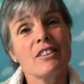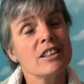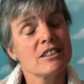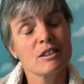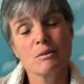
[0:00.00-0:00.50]
And
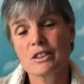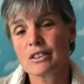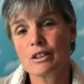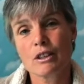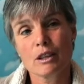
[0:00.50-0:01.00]
they seemed
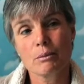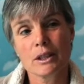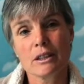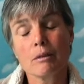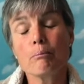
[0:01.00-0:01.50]
so
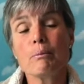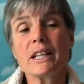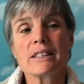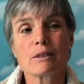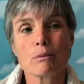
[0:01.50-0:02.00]
happy.
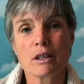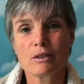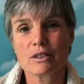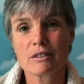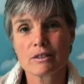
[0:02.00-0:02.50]
Big
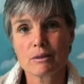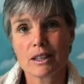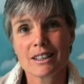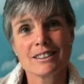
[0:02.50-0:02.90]
smiles everywhere.